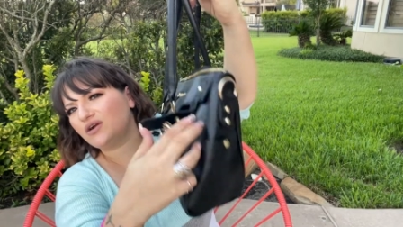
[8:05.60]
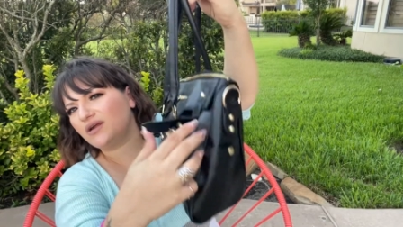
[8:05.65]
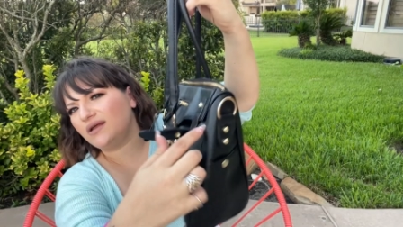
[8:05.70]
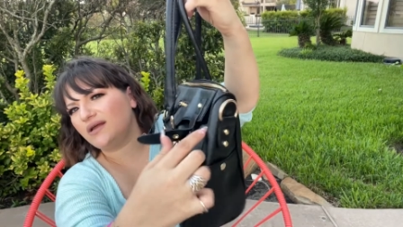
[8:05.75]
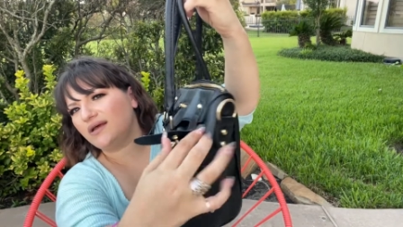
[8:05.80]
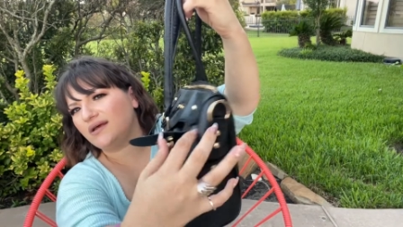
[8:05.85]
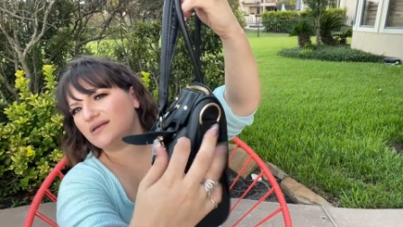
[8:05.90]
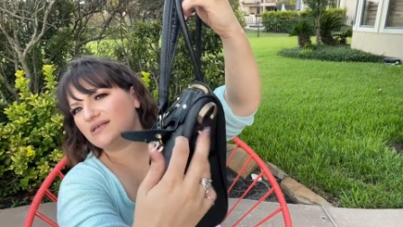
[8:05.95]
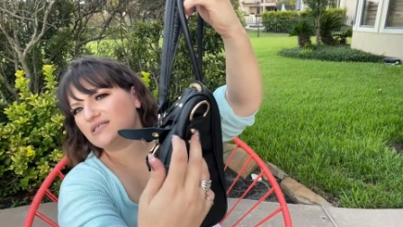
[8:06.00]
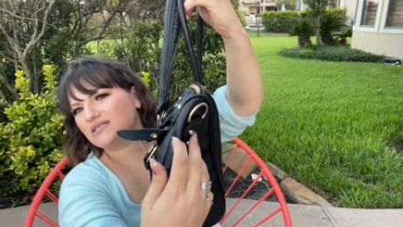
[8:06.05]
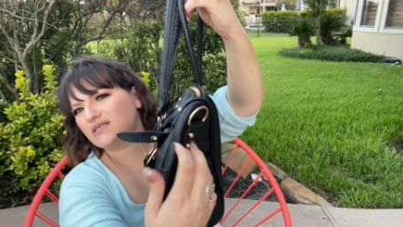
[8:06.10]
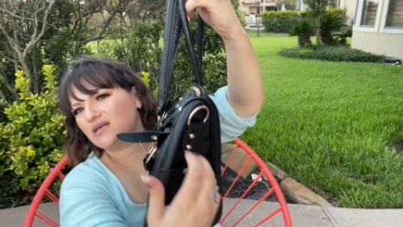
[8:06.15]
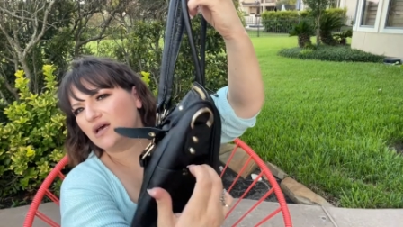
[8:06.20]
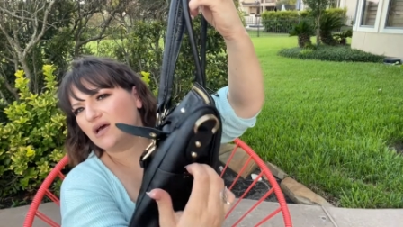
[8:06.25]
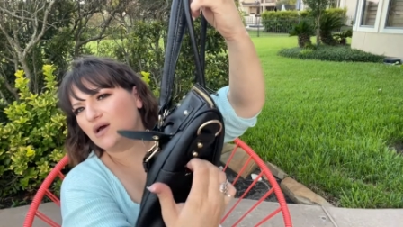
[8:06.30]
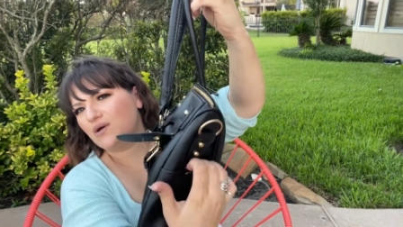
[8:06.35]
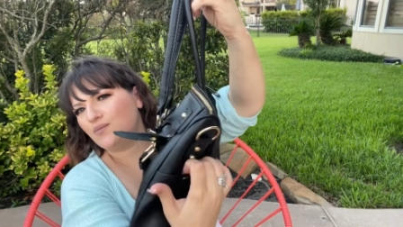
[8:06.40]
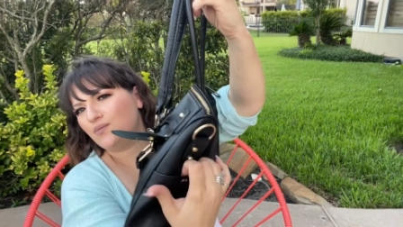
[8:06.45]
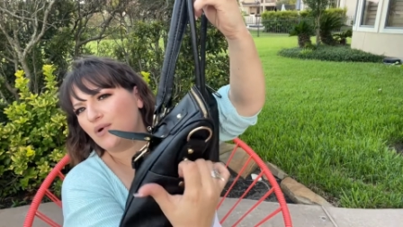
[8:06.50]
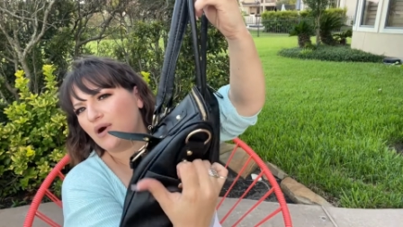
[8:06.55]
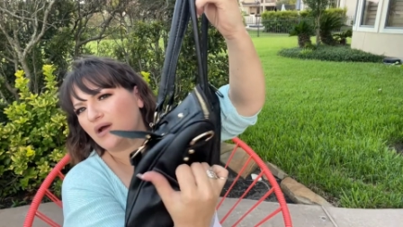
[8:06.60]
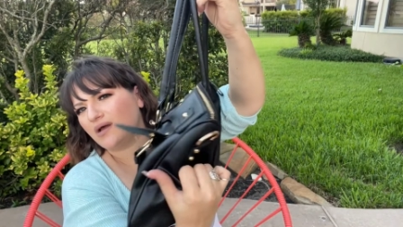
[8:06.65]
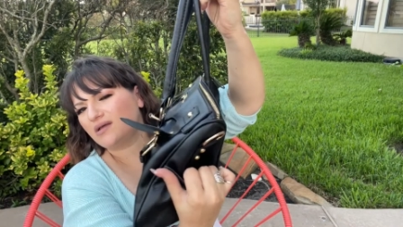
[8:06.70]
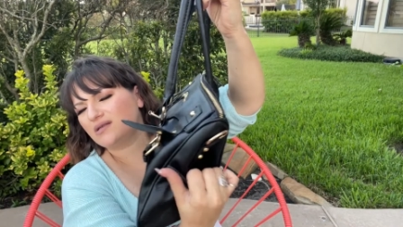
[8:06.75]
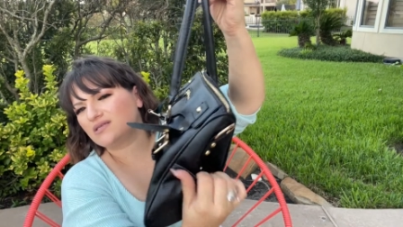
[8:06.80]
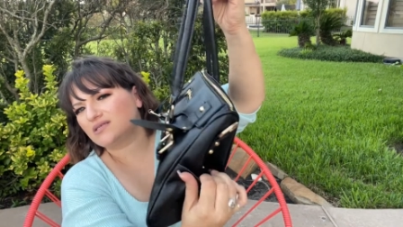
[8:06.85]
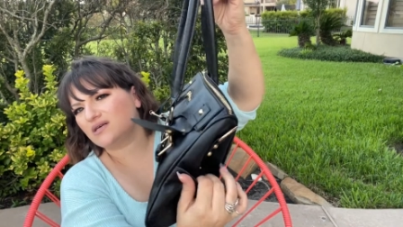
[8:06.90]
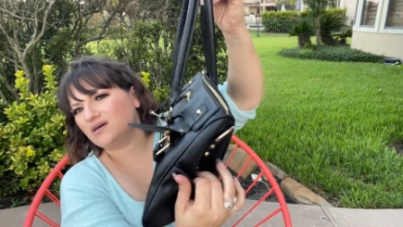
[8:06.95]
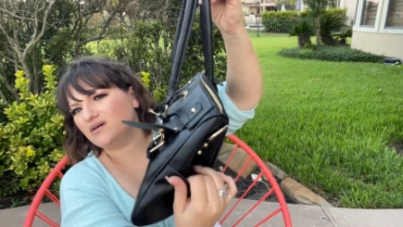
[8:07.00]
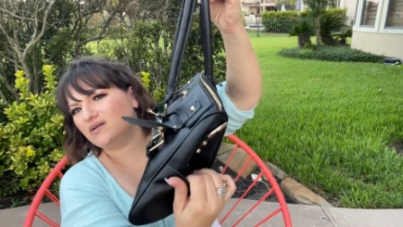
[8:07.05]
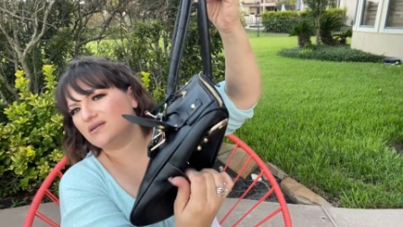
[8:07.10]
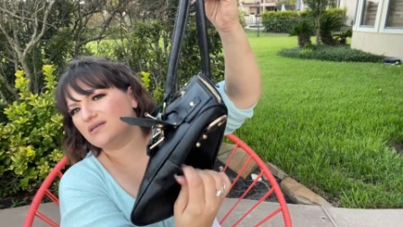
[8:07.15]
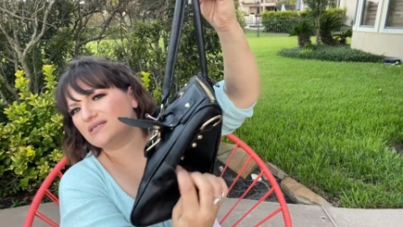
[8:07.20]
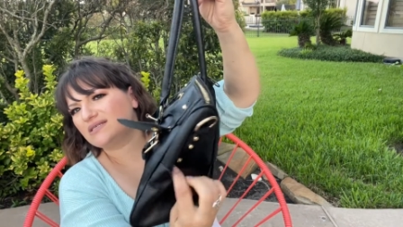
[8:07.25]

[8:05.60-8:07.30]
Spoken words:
It has pockets on the